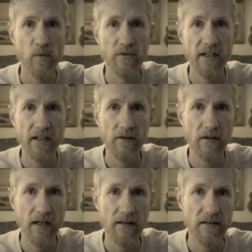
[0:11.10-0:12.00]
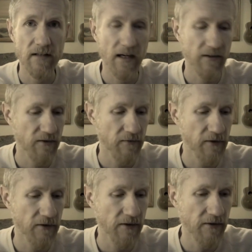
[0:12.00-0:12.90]
We'll take a look at the text,
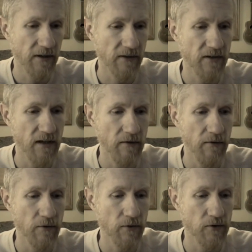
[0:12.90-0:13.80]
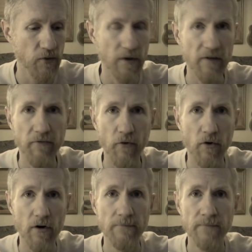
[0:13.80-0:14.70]
verses 16 through
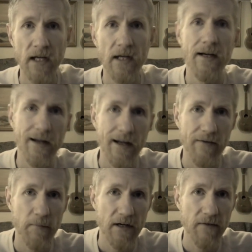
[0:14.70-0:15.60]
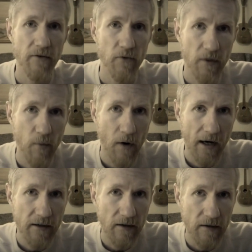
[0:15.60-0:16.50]
24, have a bit of a
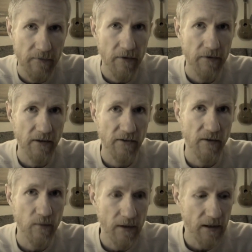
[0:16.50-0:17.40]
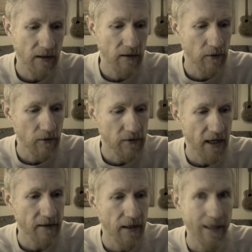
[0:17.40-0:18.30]
rewind of the things that we looked
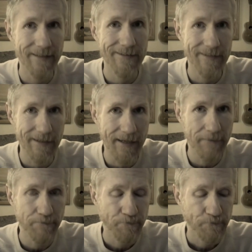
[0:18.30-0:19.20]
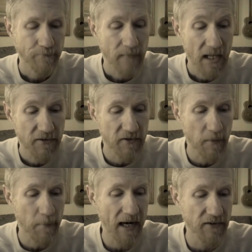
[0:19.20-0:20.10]
at on Sunday. And this is
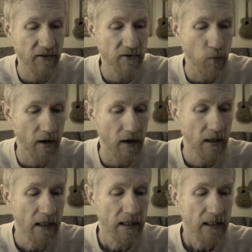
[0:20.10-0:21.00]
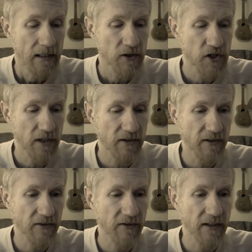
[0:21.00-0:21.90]
a passage where
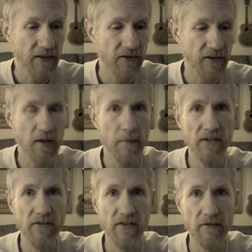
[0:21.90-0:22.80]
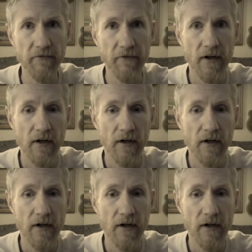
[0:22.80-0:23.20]
Jesus is in the midst of